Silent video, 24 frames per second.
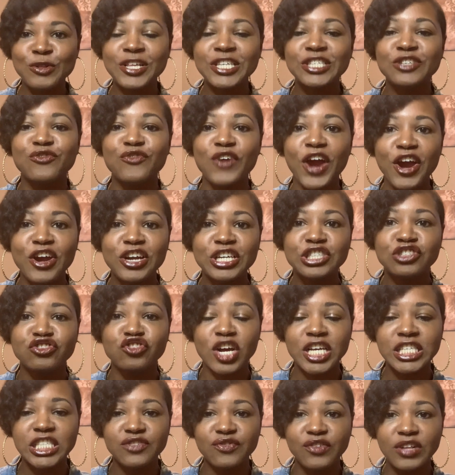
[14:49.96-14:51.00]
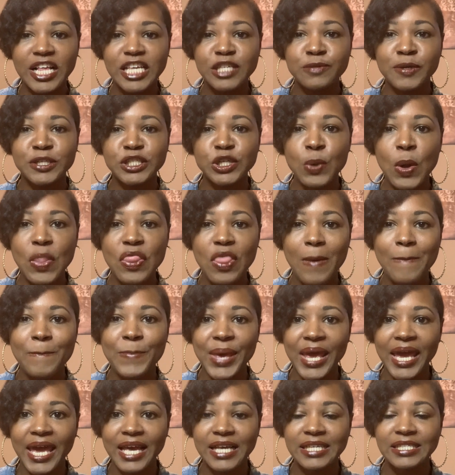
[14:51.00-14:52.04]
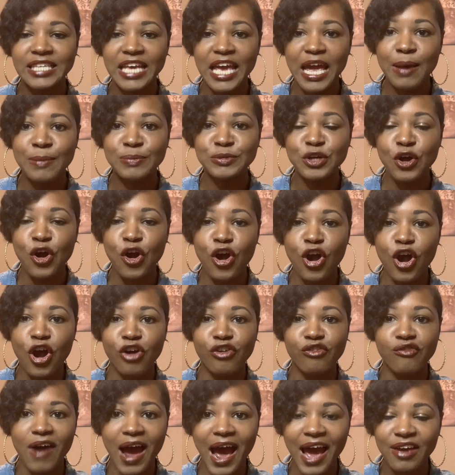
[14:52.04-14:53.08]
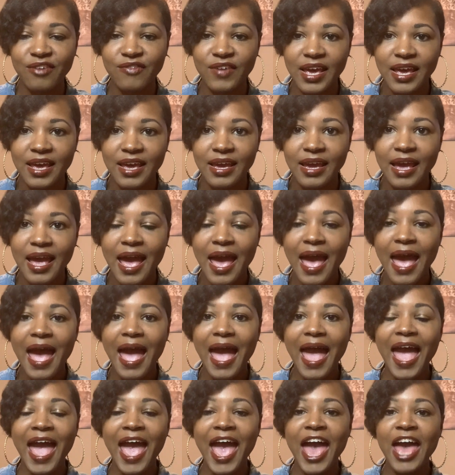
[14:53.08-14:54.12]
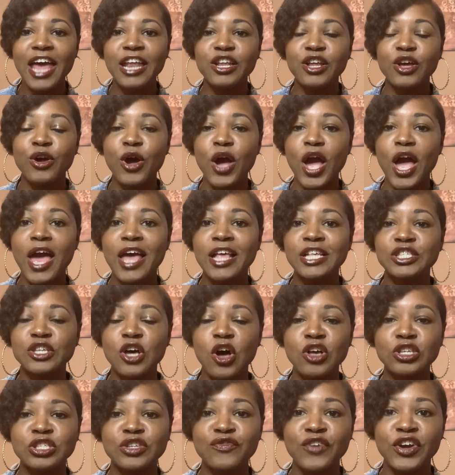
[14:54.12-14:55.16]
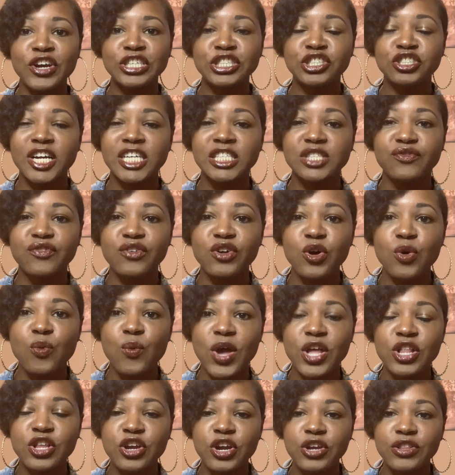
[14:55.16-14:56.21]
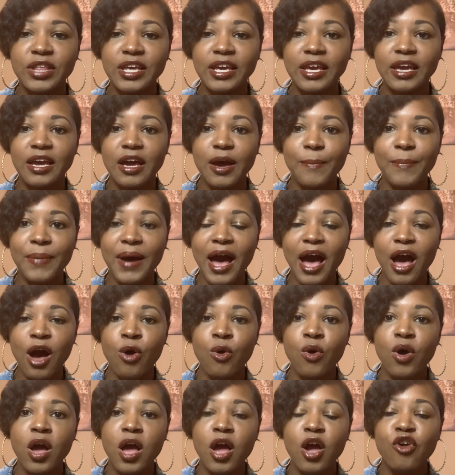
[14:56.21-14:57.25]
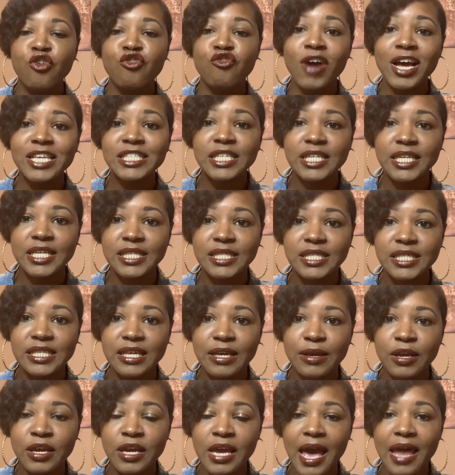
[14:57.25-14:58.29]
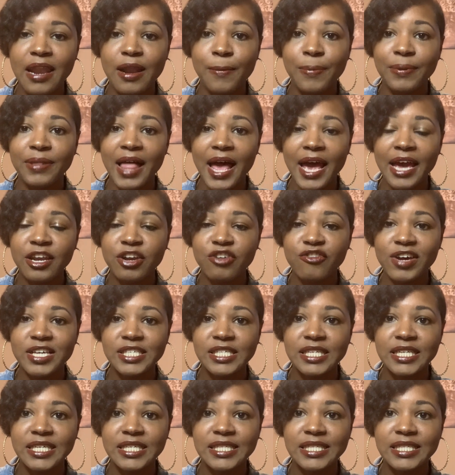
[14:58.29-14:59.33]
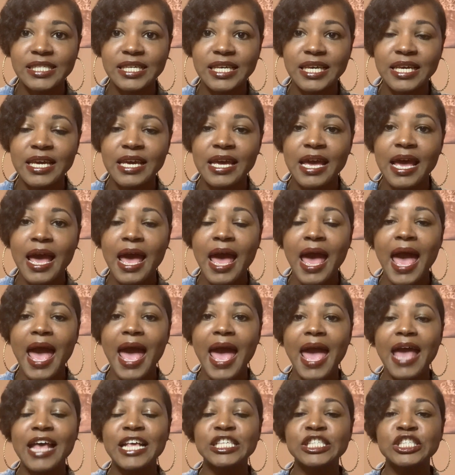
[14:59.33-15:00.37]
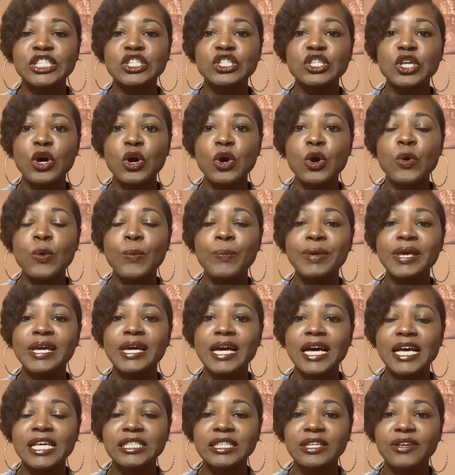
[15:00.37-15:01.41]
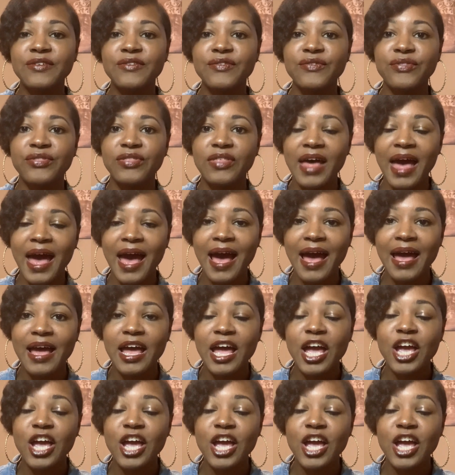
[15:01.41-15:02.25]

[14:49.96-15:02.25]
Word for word: is very stressful, especially when the big exams are arriving. And it's also very stressful when you're thinking about residency and applying to residency. So because of that,